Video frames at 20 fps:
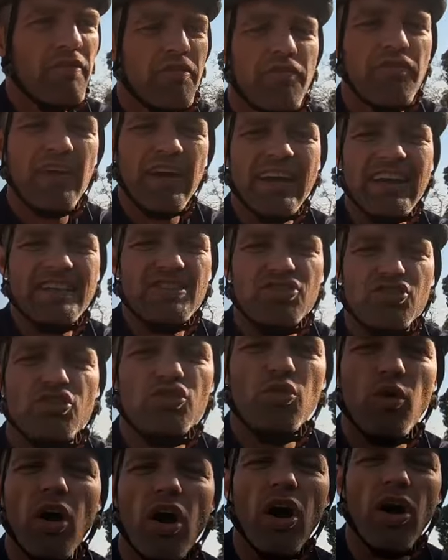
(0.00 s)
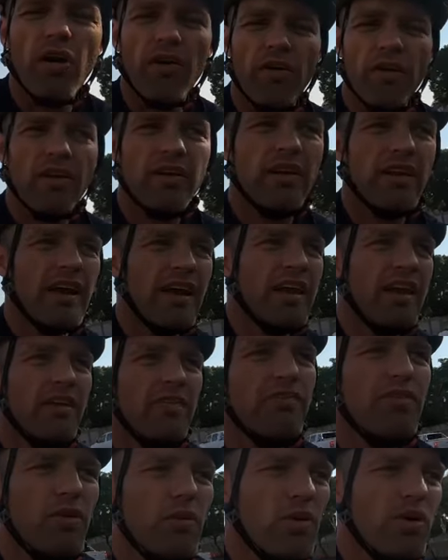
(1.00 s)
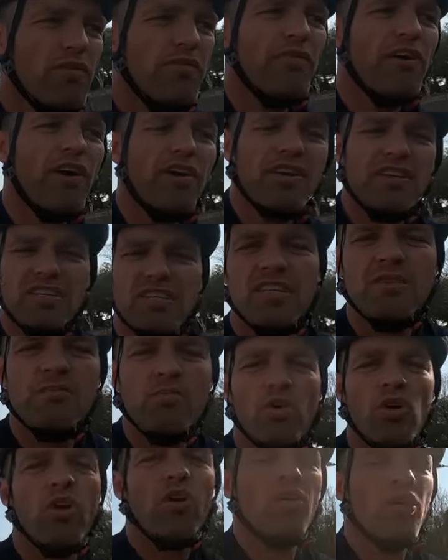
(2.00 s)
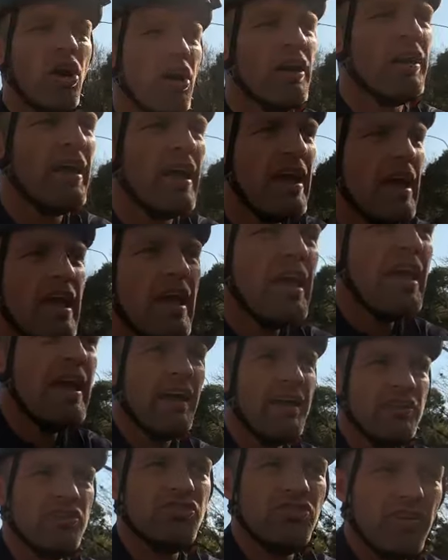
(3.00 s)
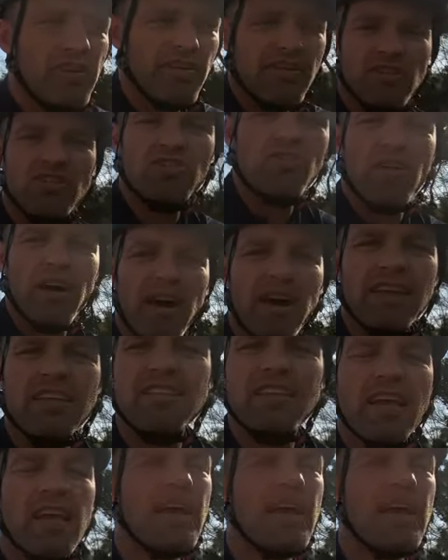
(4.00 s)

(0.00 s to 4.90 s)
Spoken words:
phase you are. Okay, if you are focusing more on endurance rides,